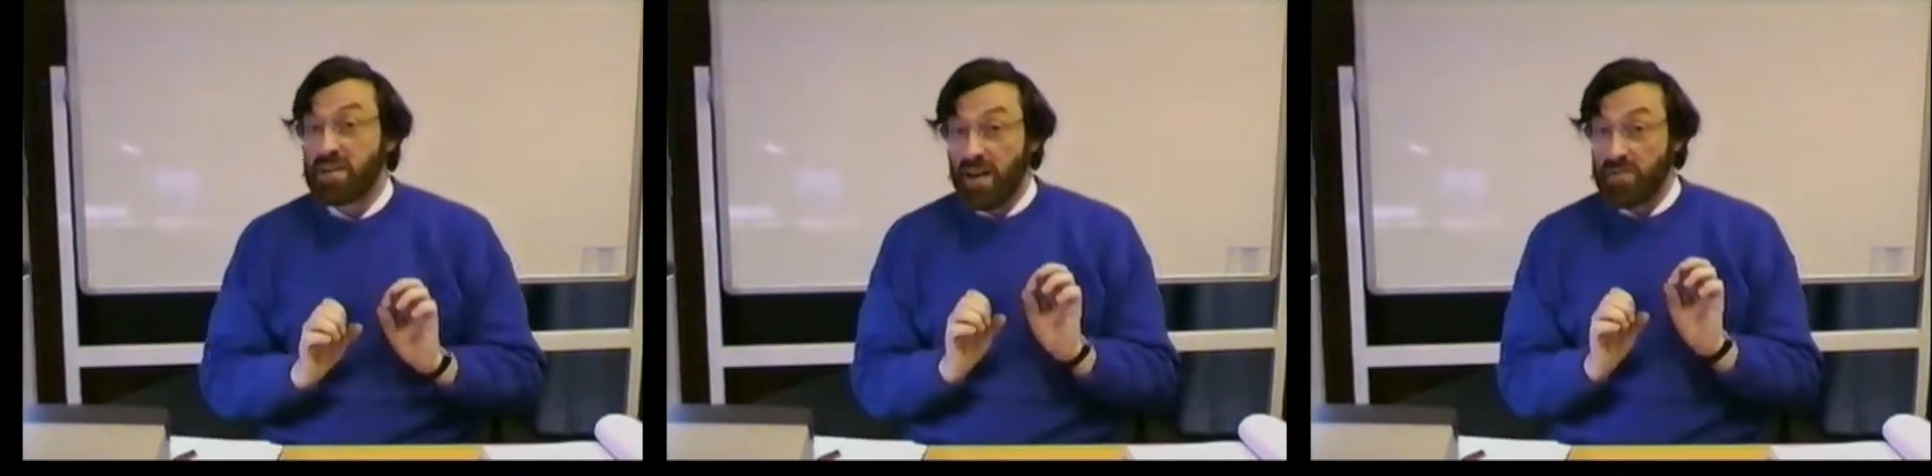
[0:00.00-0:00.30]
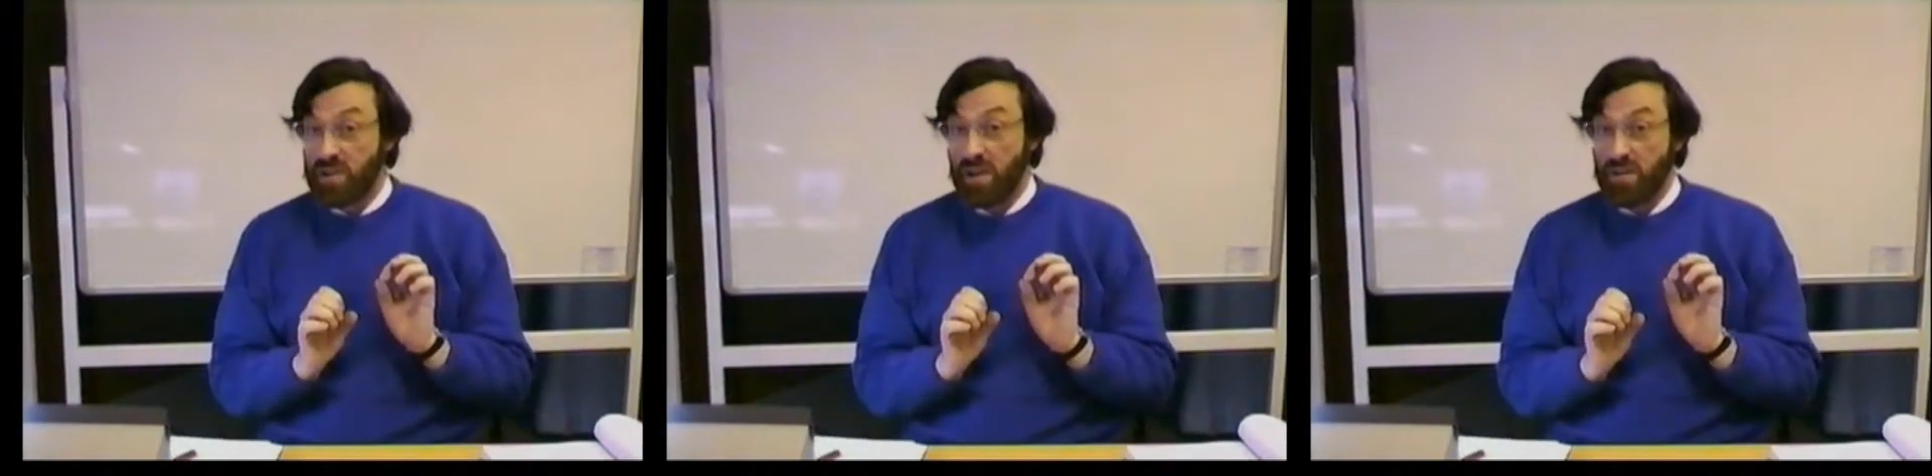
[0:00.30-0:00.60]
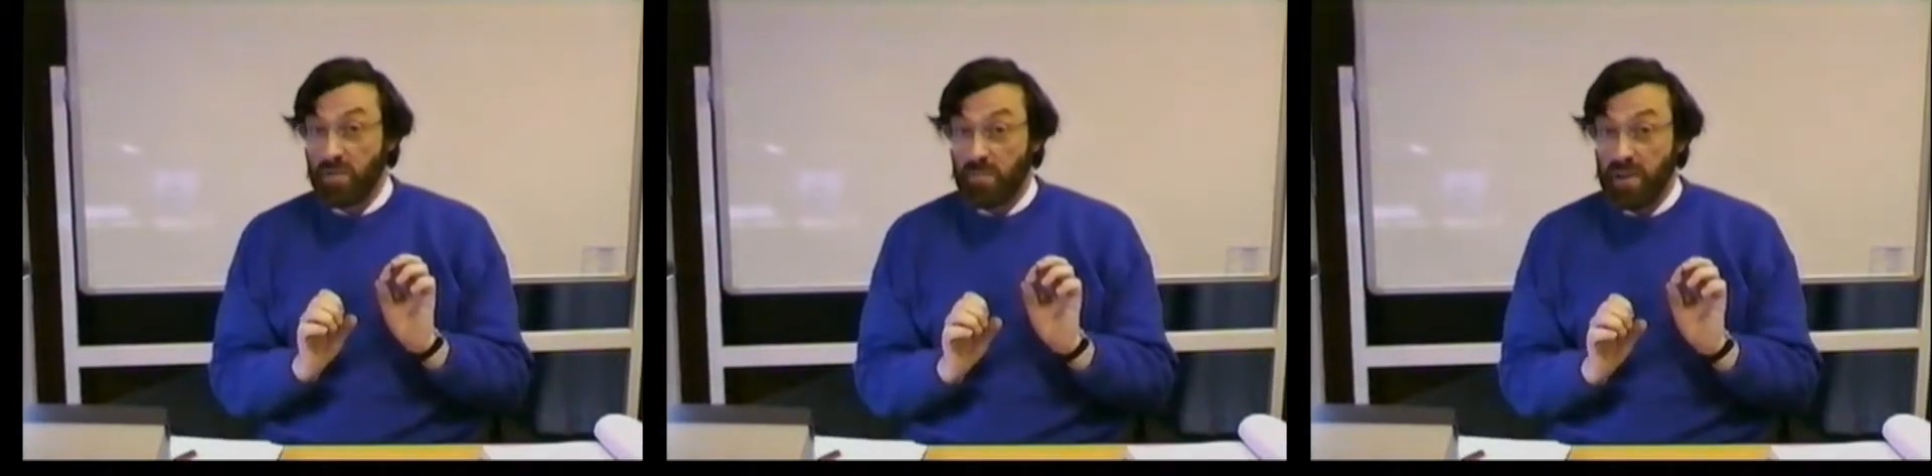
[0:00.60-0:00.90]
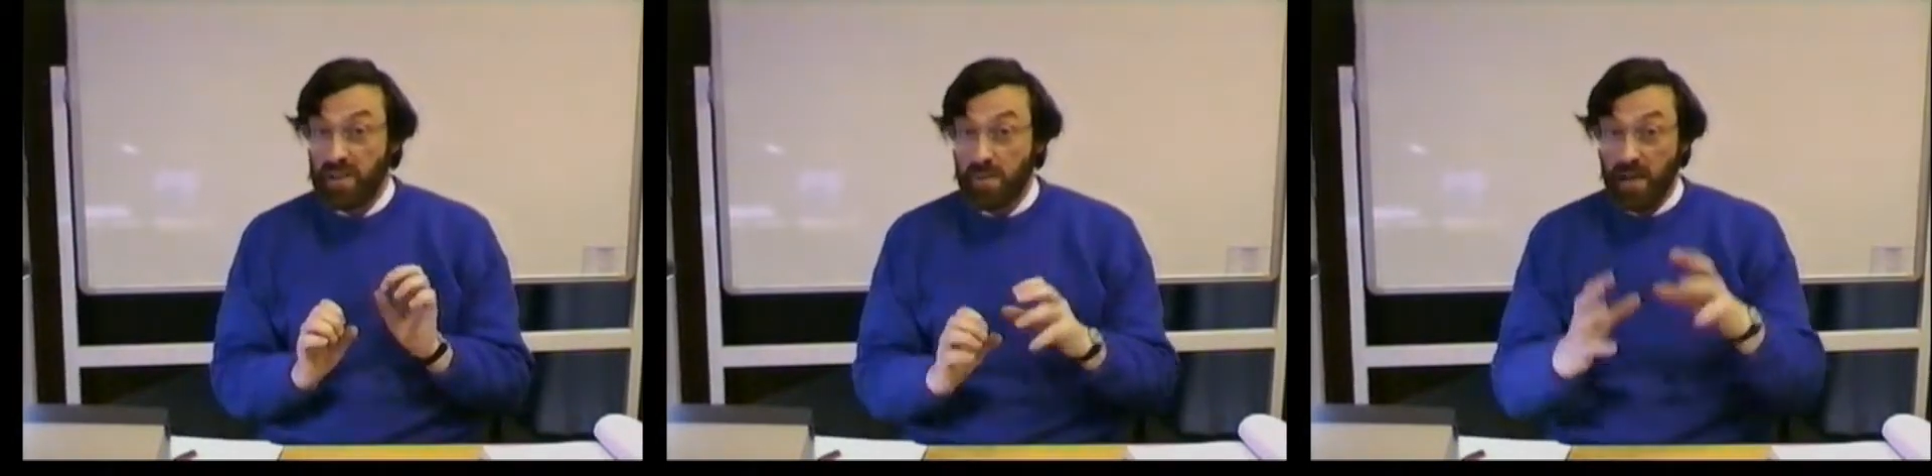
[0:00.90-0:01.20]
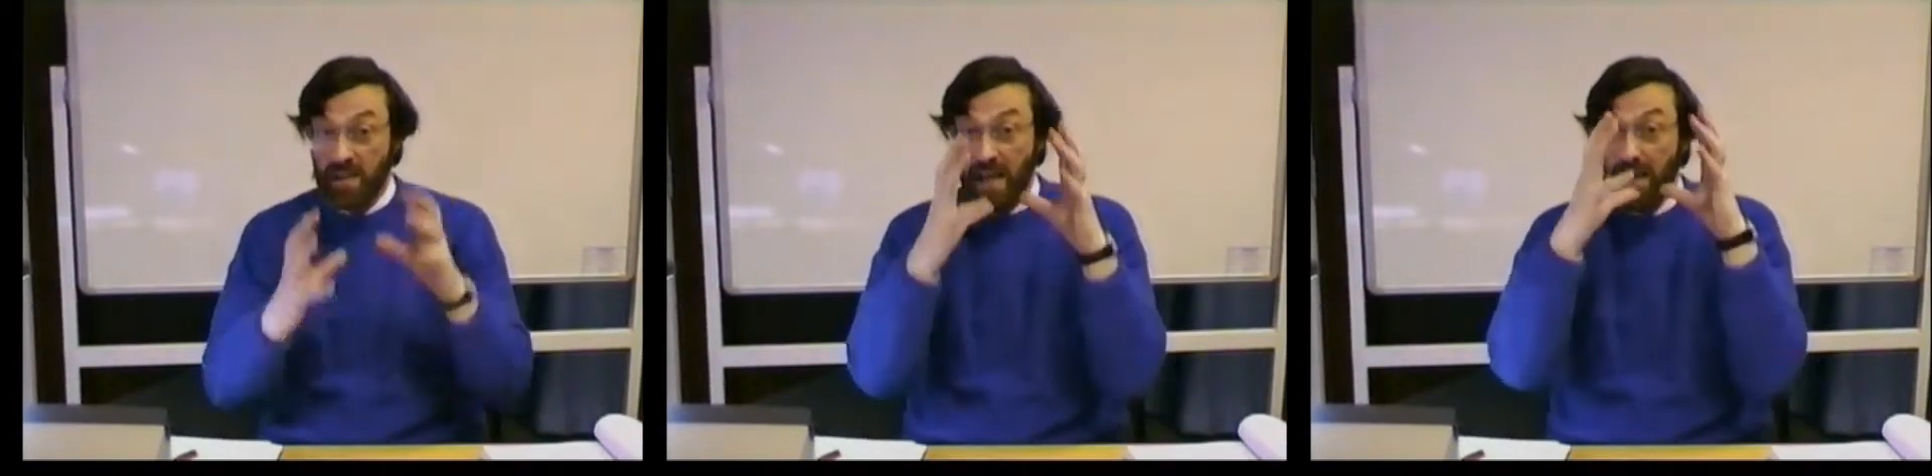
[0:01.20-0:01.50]
I've shown you on
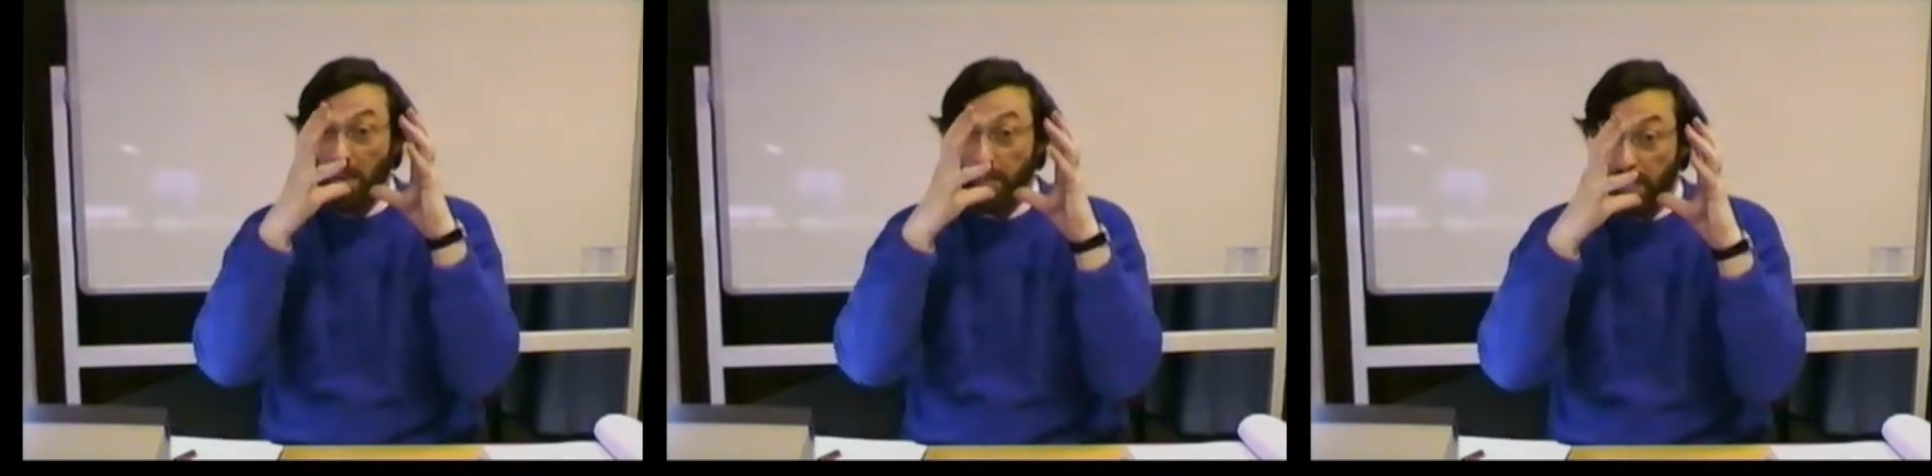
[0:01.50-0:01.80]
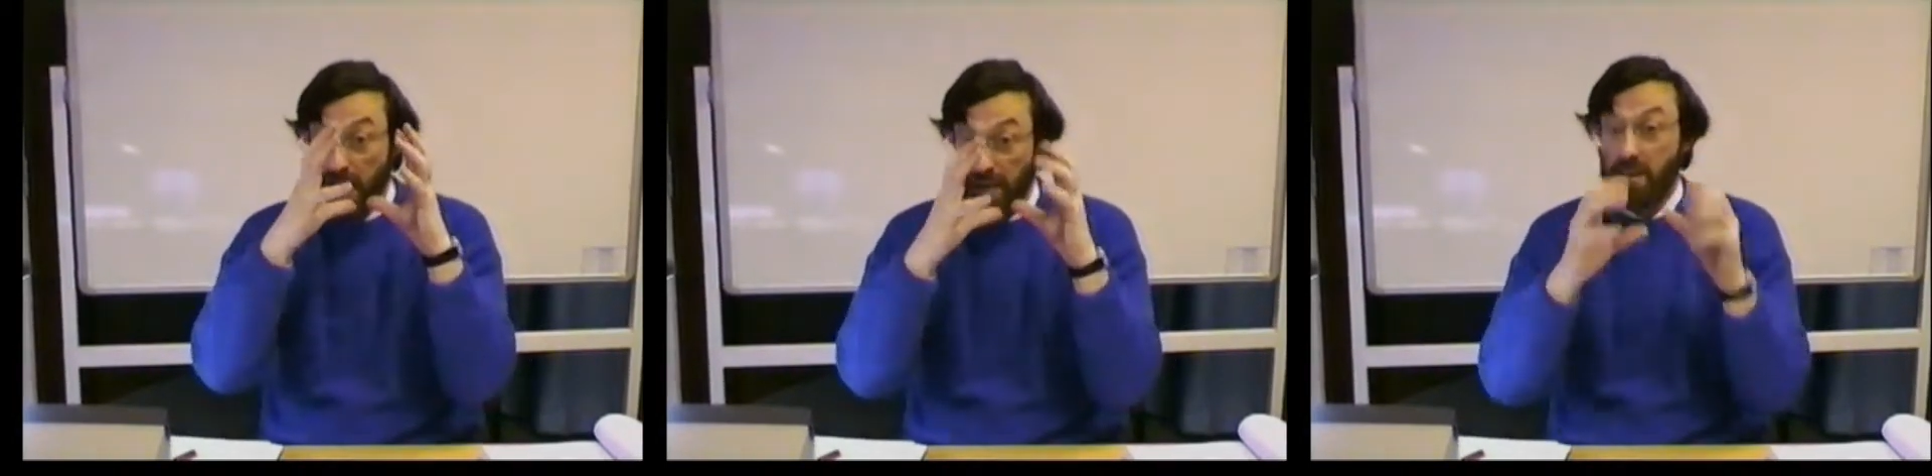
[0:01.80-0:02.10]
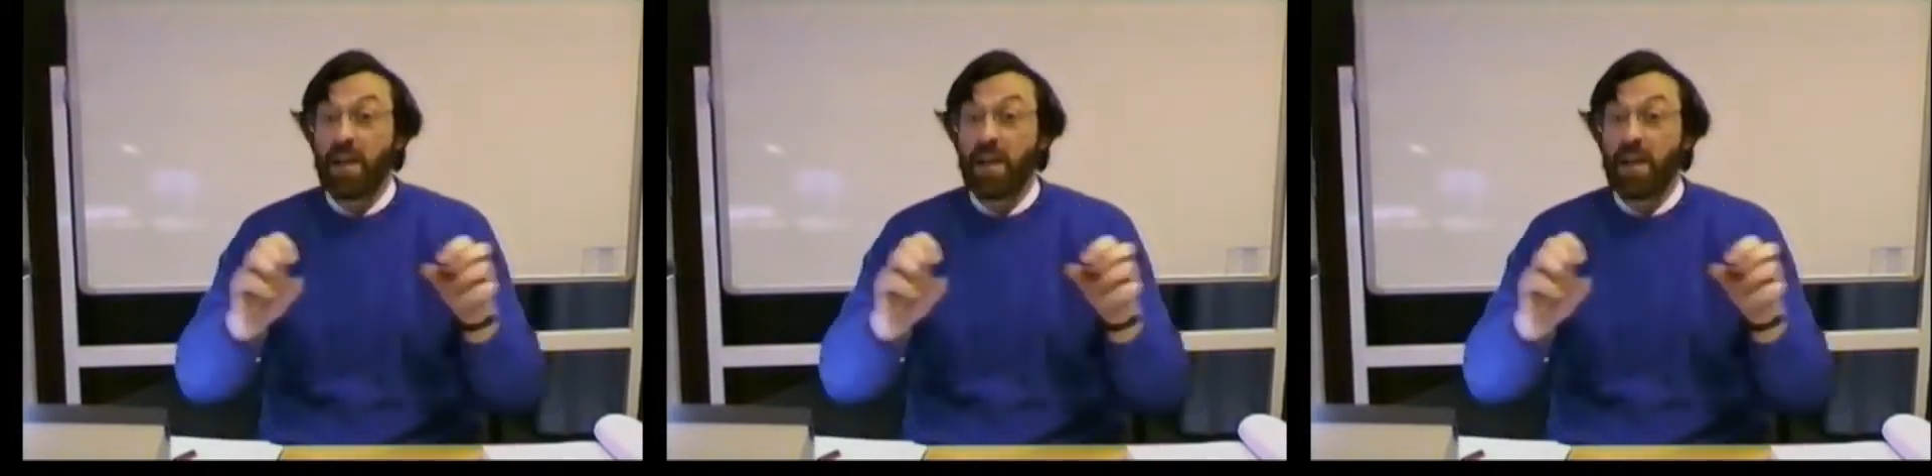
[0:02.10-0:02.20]
PCBs. They were big.